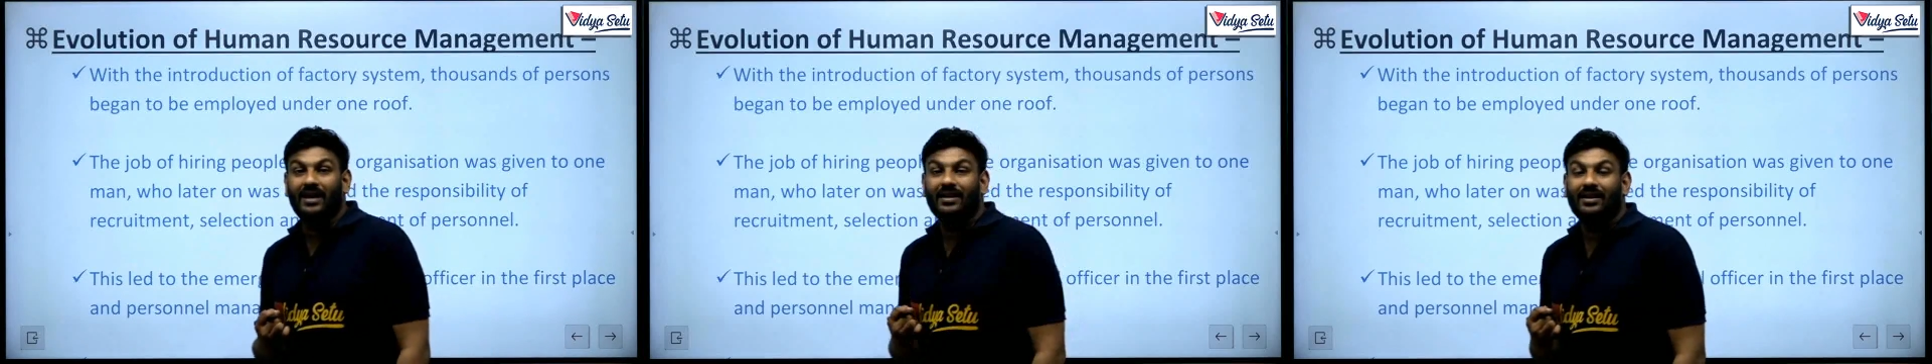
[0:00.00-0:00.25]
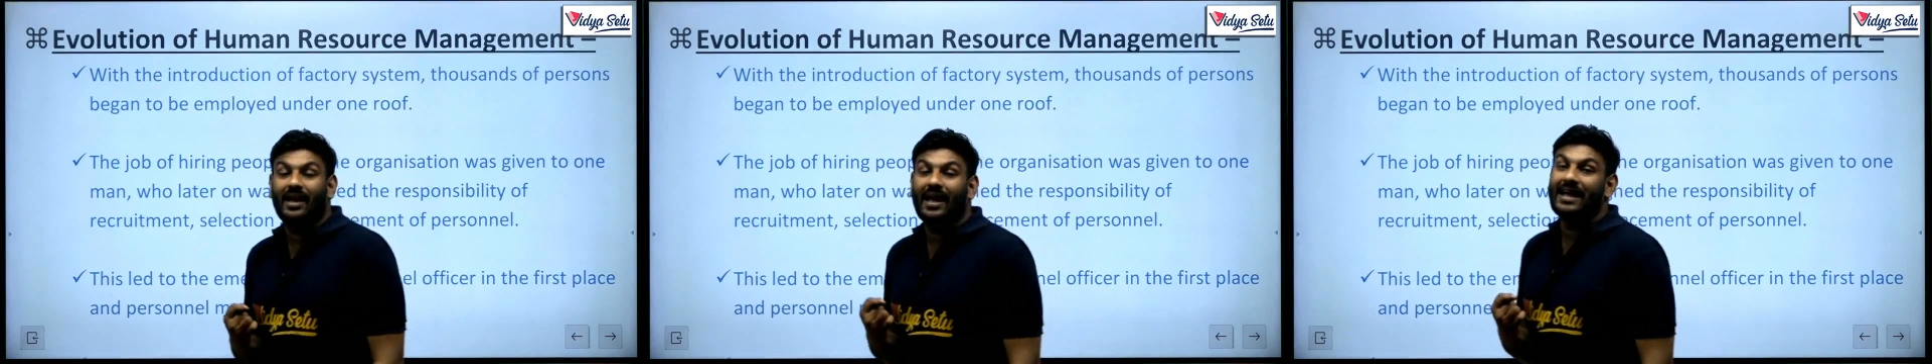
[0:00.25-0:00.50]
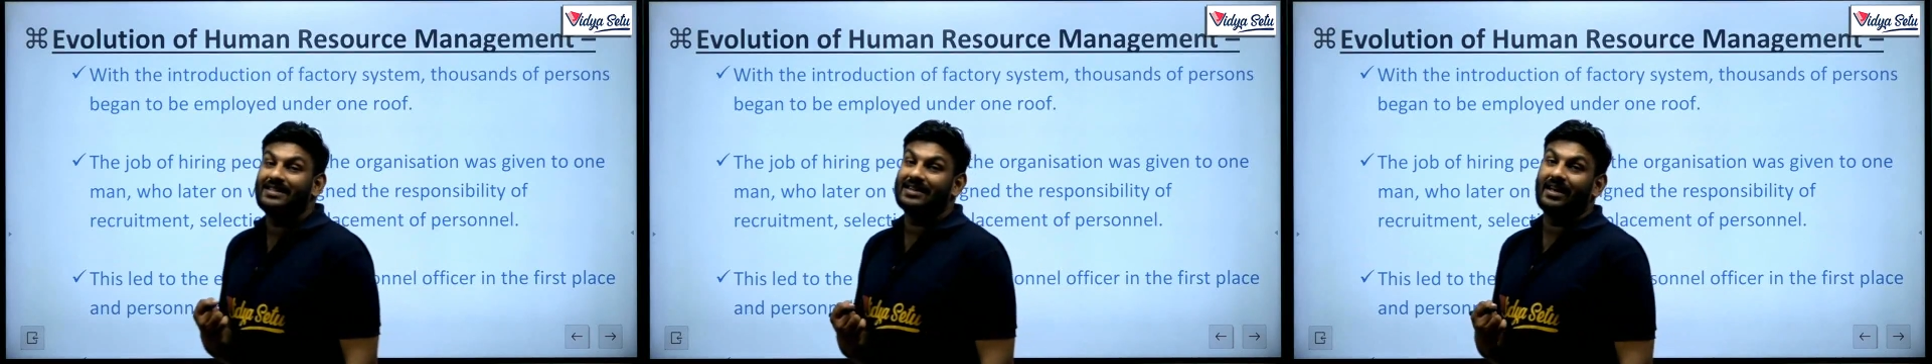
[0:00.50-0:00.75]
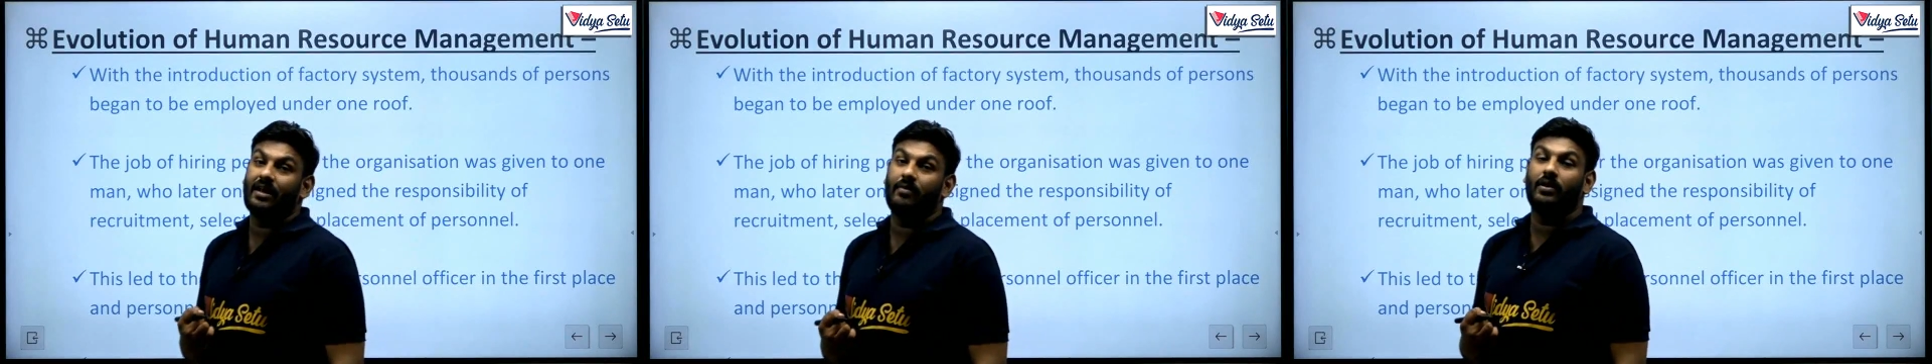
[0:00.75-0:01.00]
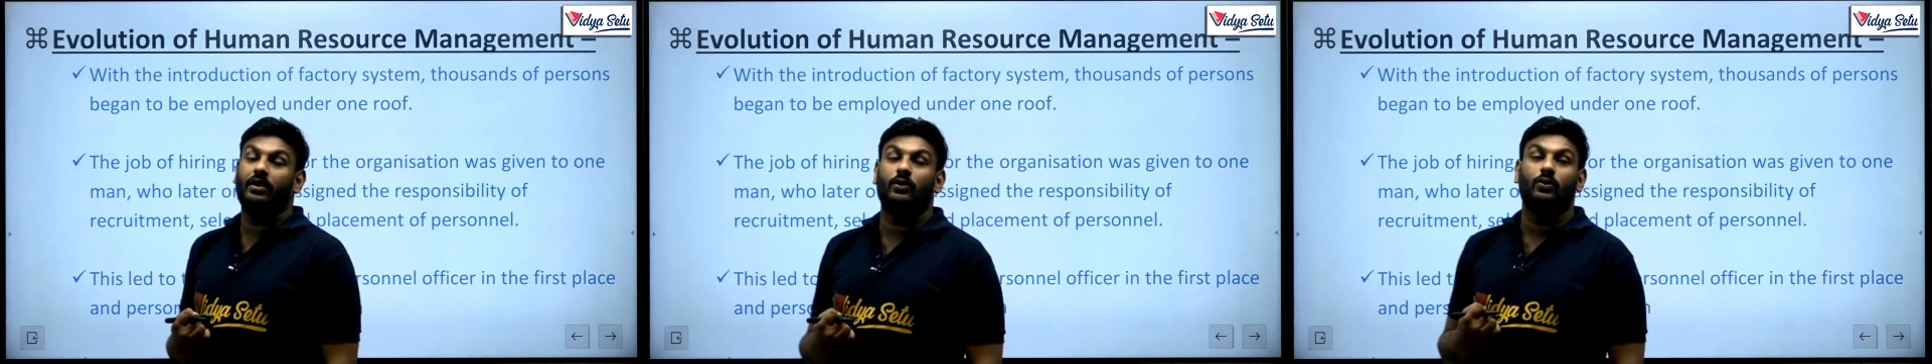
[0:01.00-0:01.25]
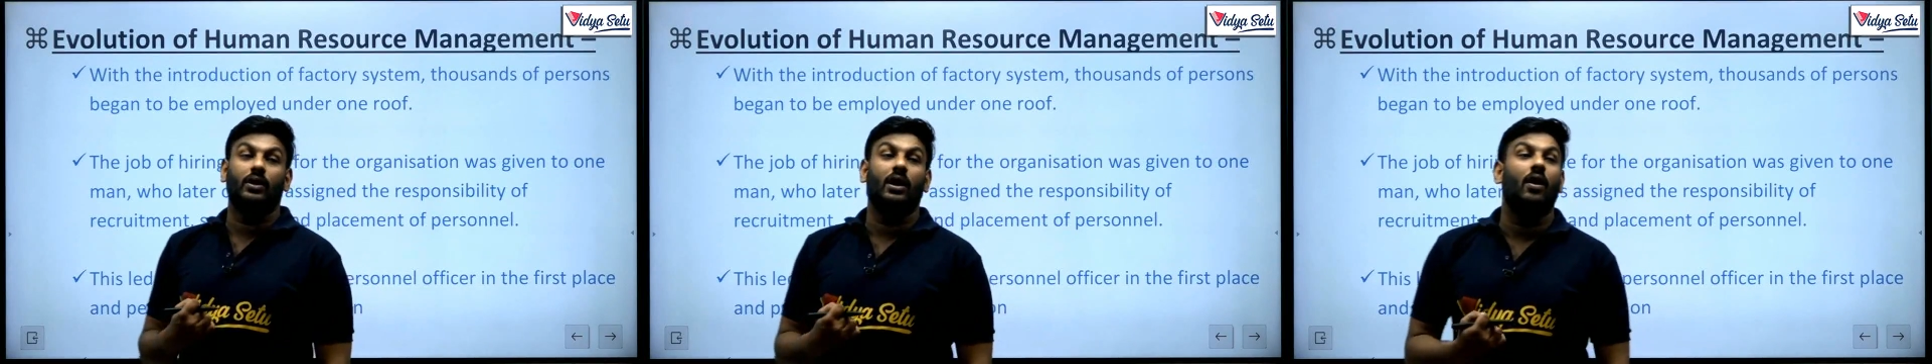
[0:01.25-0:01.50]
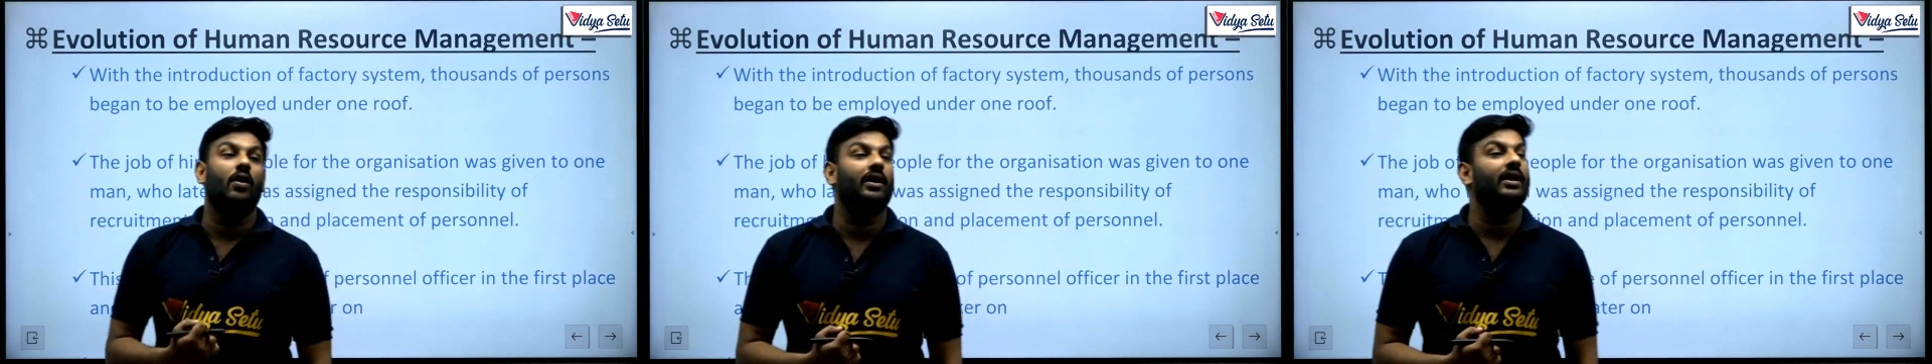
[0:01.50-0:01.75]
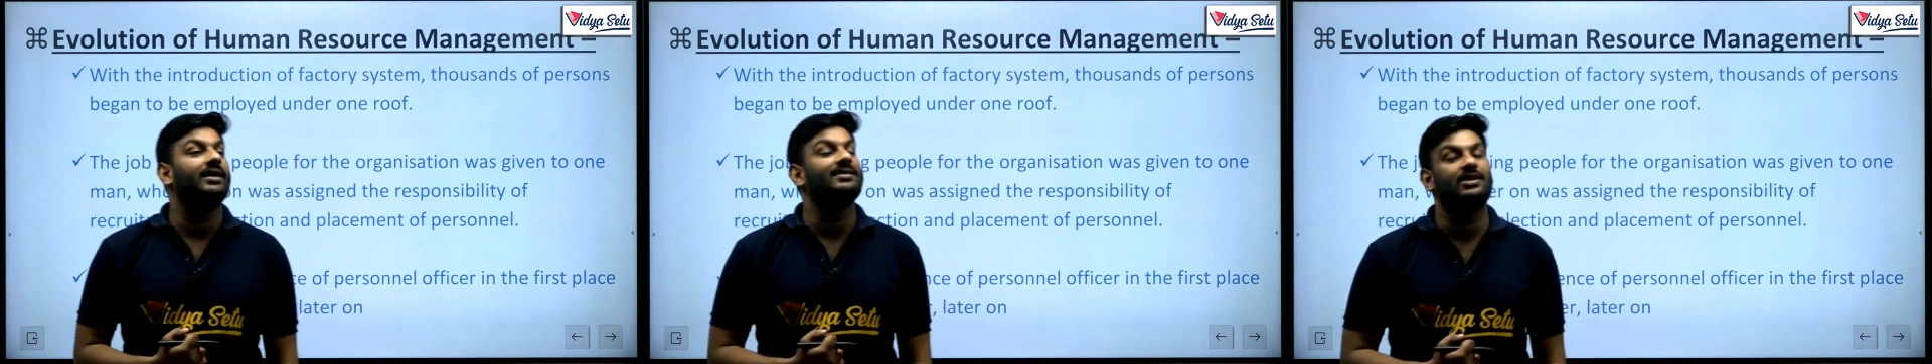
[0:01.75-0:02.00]
the HRM into the
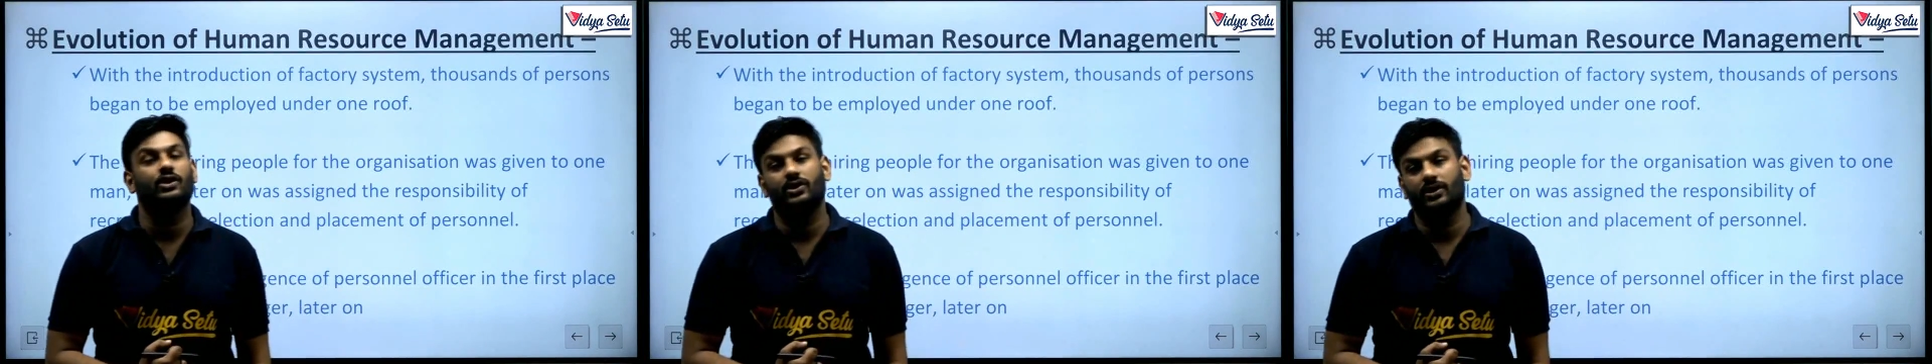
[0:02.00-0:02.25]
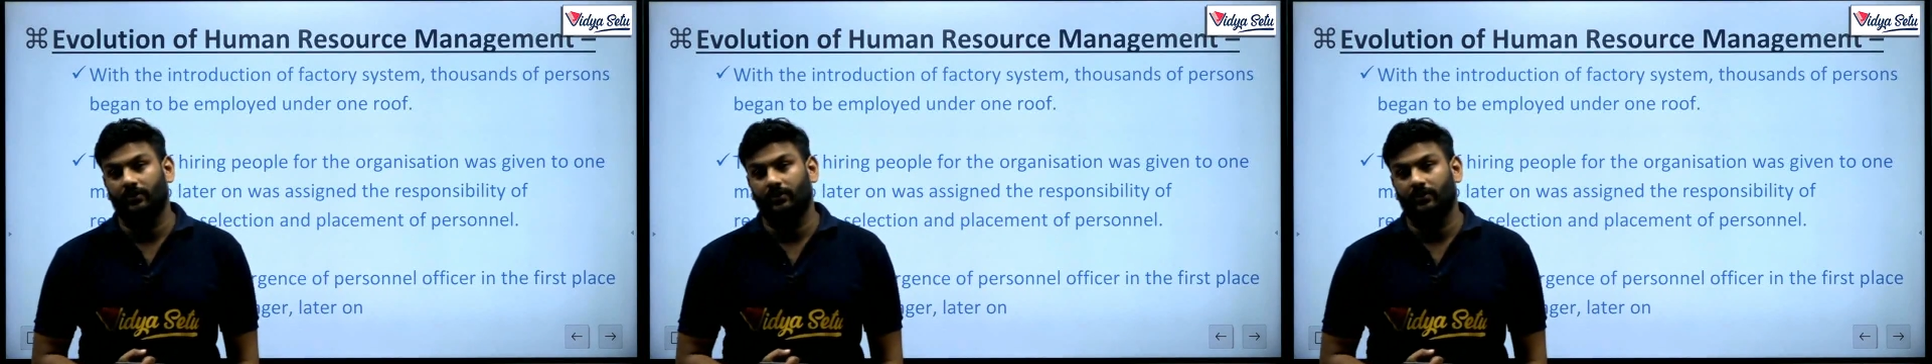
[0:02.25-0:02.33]
organization.